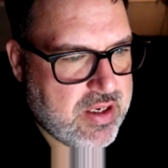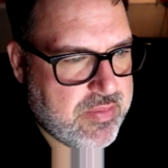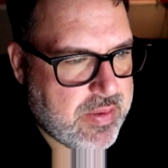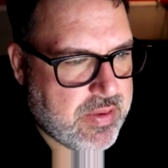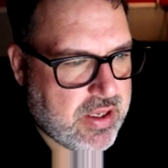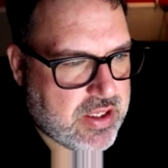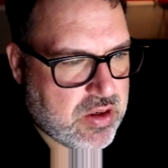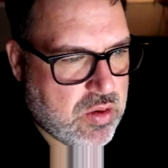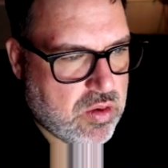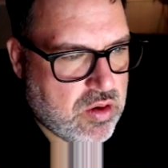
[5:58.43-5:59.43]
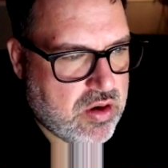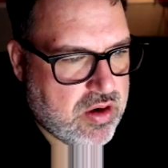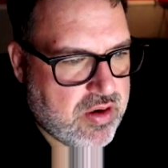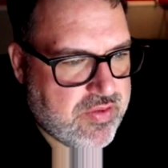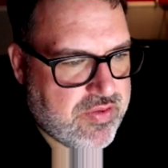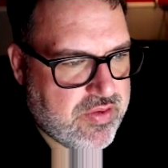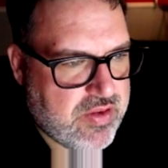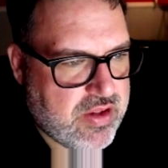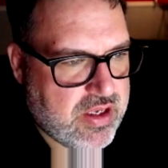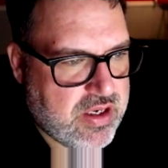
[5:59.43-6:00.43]
maybe like the corner of
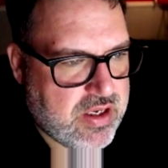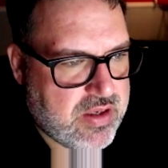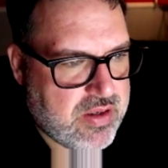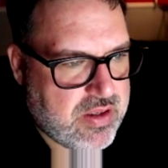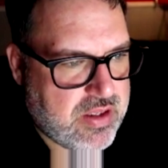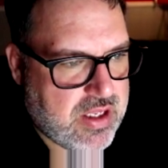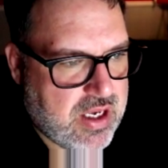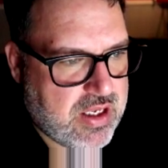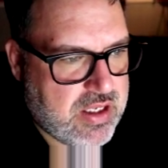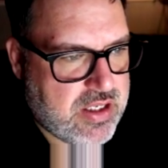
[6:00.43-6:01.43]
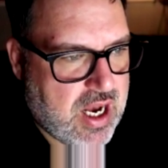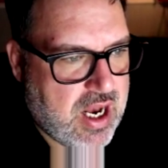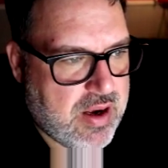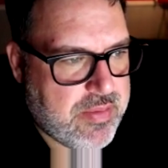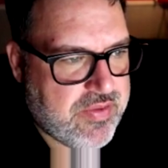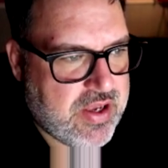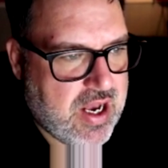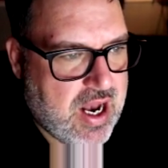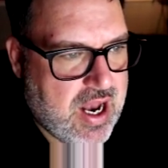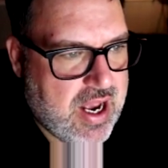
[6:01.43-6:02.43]
the the dot above the
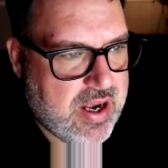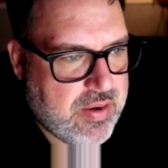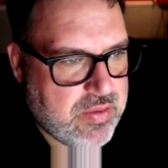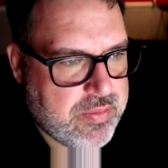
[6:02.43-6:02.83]
eye would be